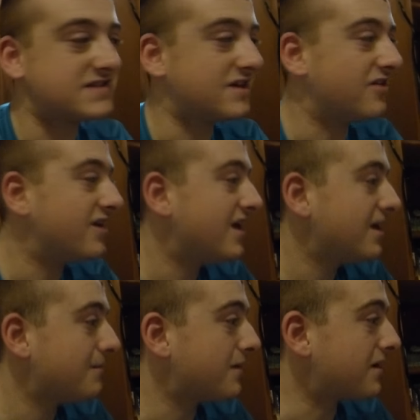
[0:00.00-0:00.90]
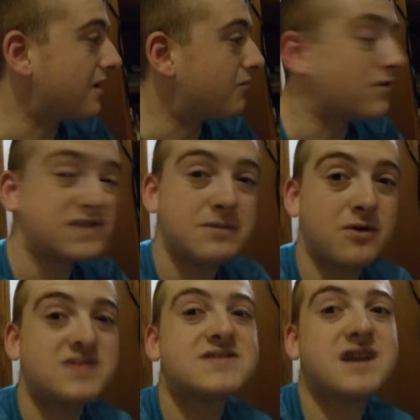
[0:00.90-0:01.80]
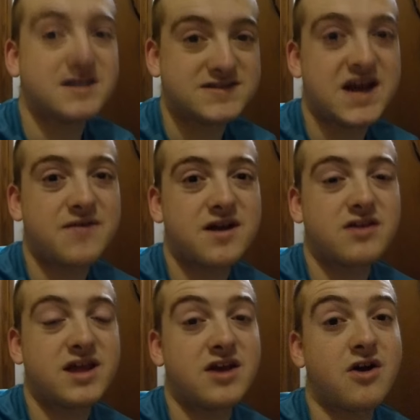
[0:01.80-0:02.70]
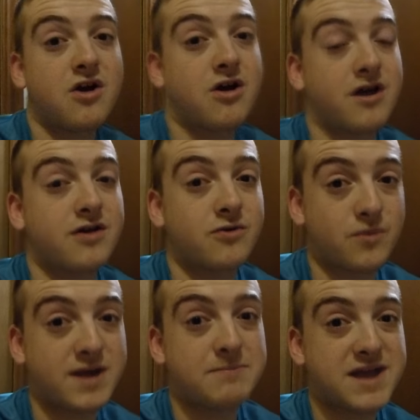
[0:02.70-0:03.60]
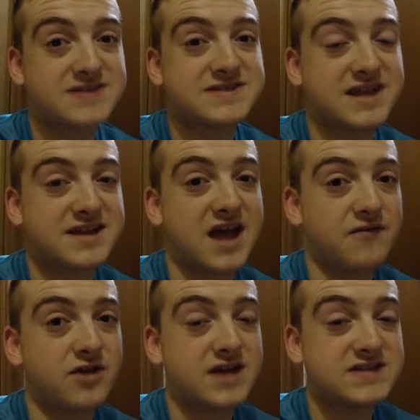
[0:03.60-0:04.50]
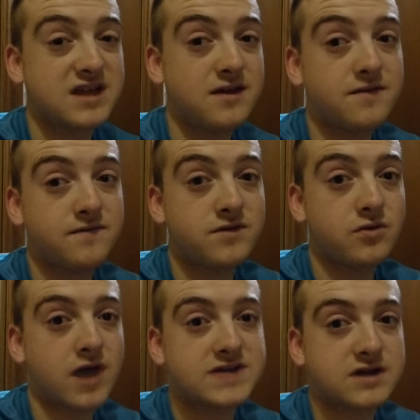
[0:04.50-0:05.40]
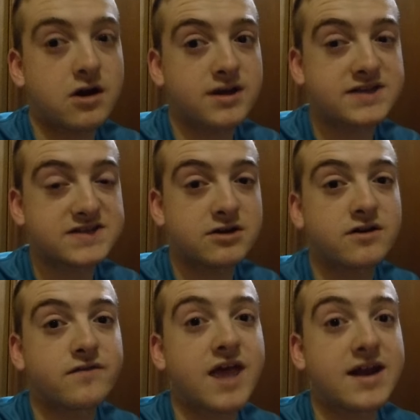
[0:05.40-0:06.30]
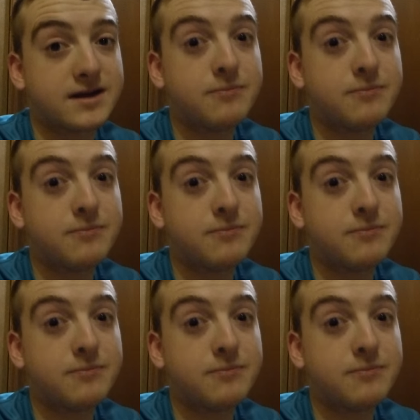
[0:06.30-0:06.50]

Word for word: So, but uh, rosy boas definitely are a great pet snake to have, you guys, if you guys are considered of getting a